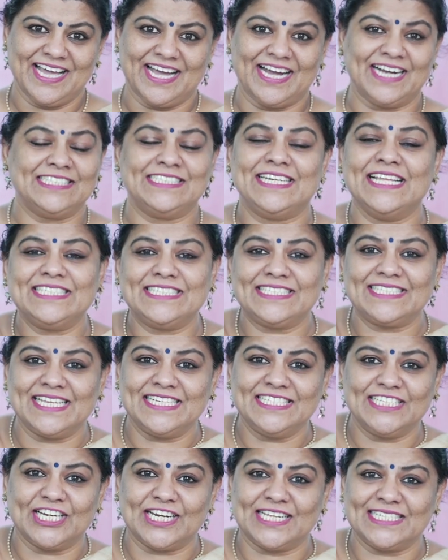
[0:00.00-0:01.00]
A
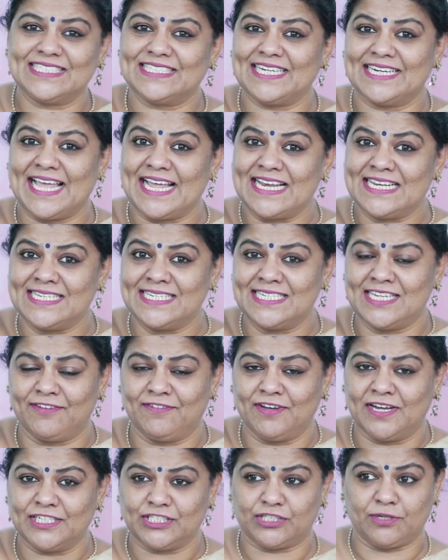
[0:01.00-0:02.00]
disinterested
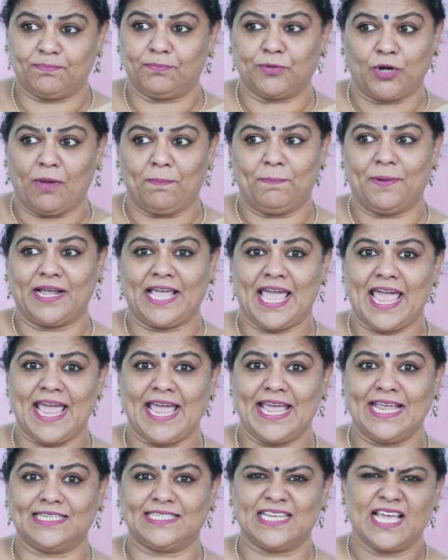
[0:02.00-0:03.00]
endeavor to
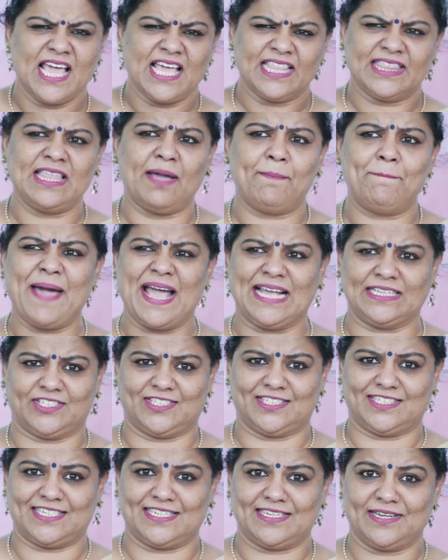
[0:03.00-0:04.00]
propagate the
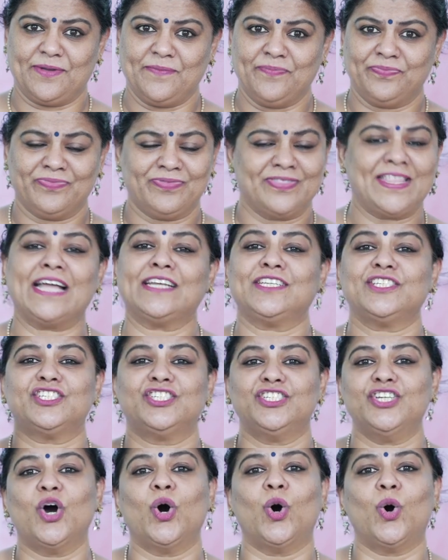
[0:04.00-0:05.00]
best that is
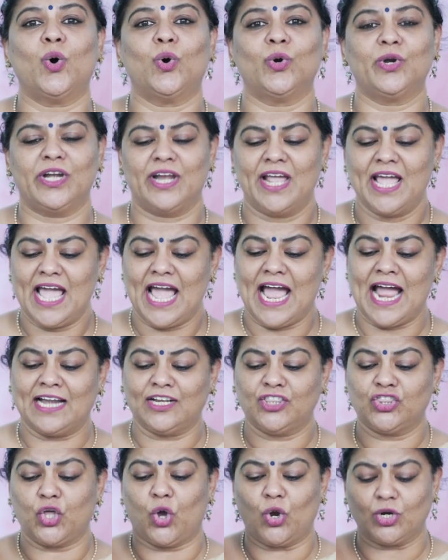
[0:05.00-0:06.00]
known
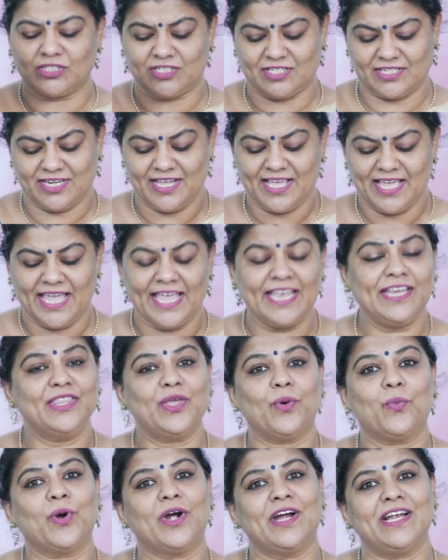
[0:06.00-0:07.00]
and thought in
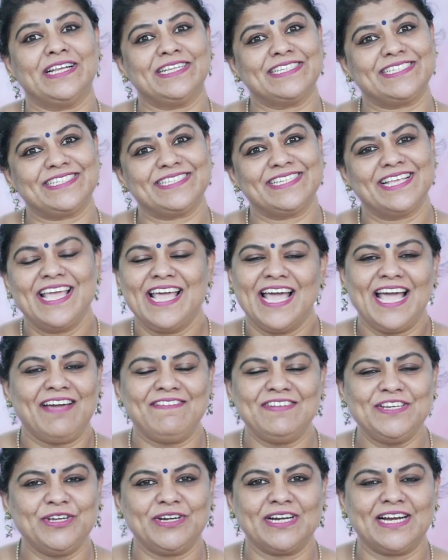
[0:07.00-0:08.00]
the world.
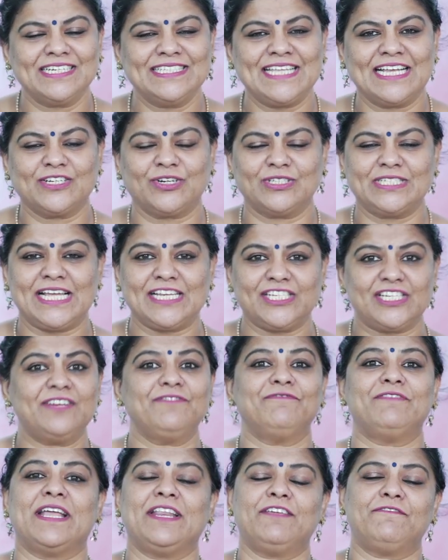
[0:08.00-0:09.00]
Haven't you heard that
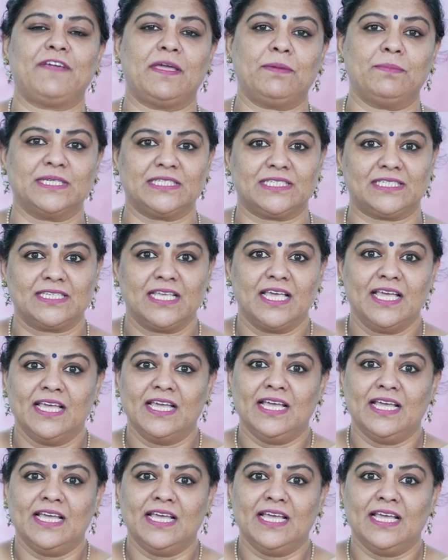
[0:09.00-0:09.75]
quotation? Very famous.